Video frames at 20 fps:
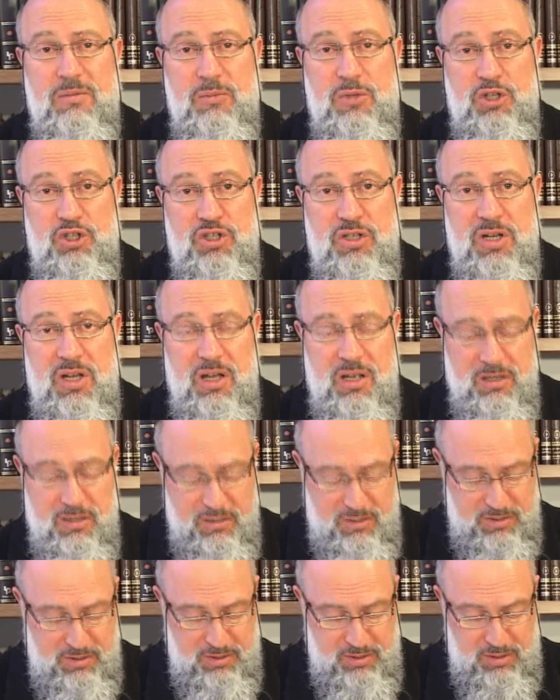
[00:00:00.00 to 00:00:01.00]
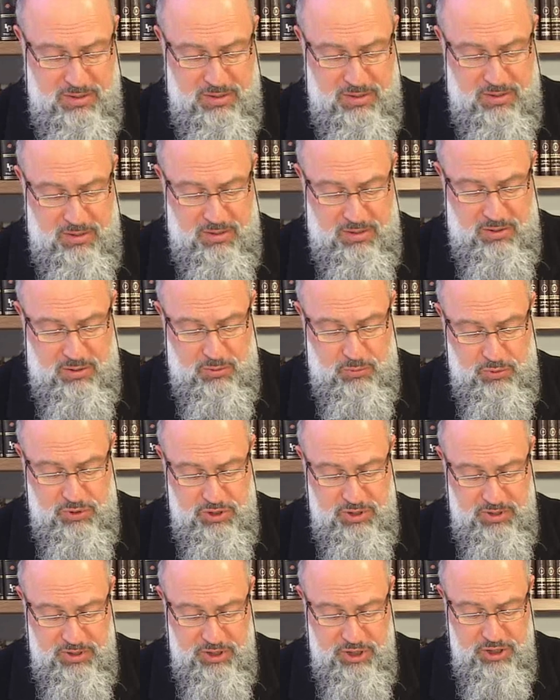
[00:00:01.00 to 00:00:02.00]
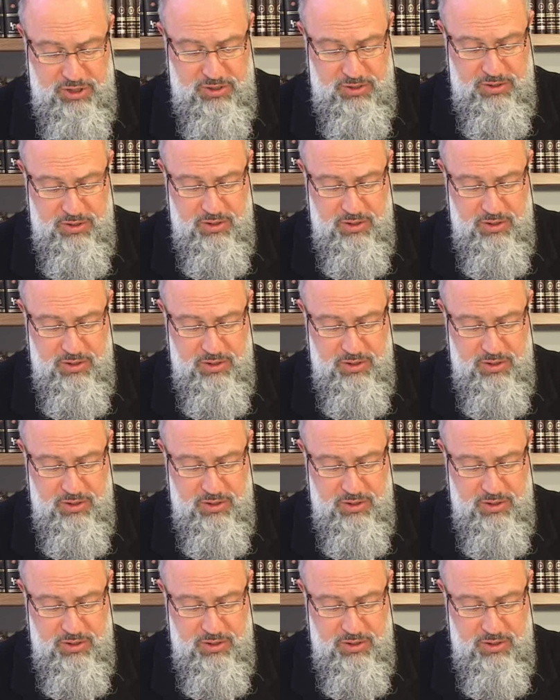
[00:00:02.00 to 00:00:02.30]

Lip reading: the Mishnah. Ushalish